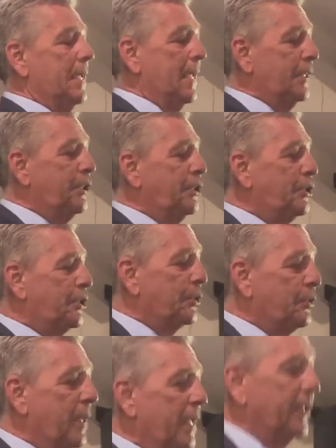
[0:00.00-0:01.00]
And to
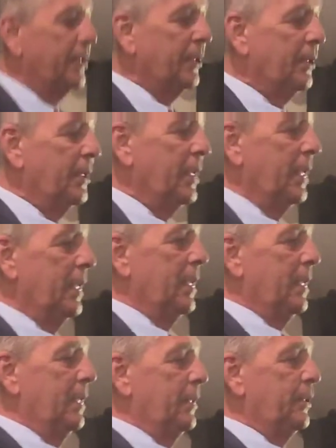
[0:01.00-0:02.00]
surrender
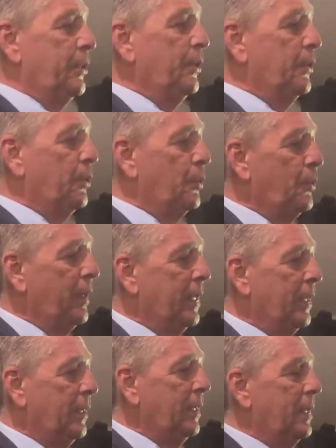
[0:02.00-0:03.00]
to the
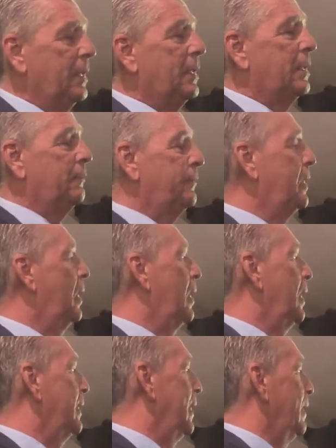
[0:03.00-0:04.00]
will of
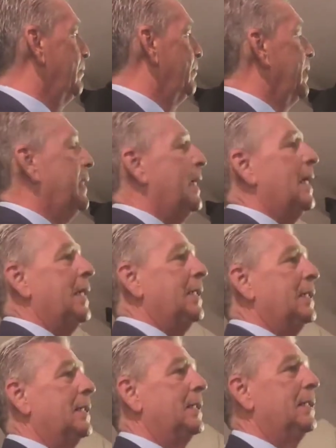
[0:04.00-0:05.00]
God every day.
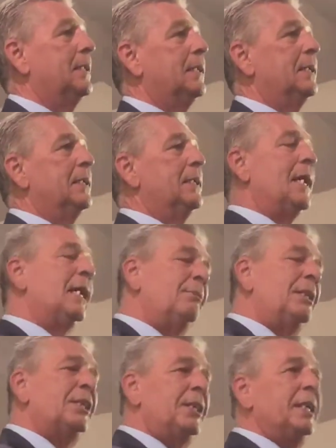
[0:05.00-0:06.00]
And
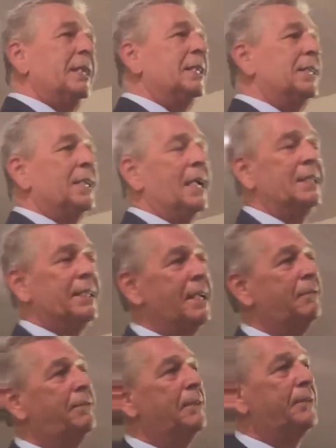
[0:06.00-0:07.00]
we see this in
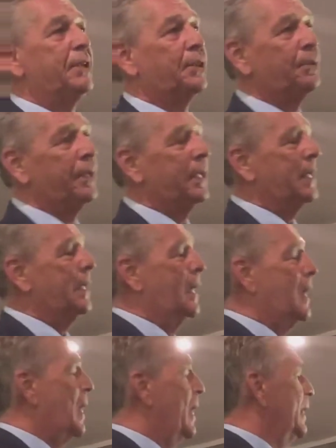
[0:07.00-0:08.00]
Isaiah 53. And
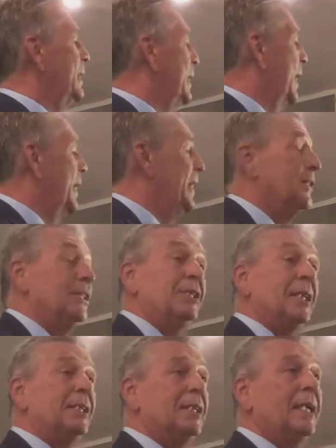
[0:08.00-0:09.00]
I highly
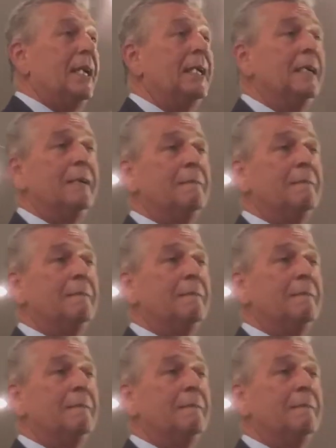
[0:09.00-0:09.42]
suggest today,